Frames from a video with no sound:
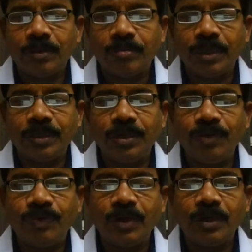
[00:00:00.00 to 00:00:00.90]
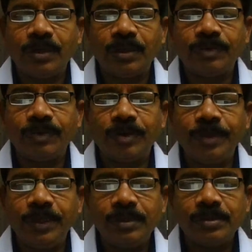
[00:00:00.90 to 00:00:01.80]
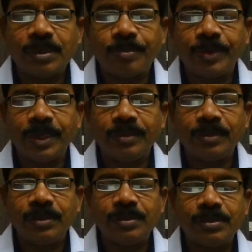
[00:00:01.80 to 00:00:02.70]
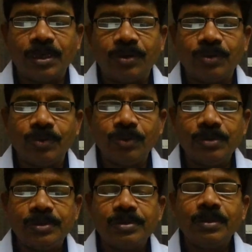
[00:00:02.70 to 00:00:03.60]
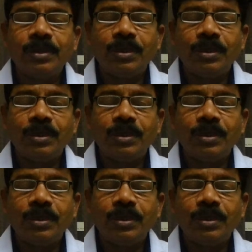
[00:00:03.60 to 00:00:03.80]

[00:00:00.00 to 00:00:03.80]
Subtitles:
By the default, it will be supply is set to goods.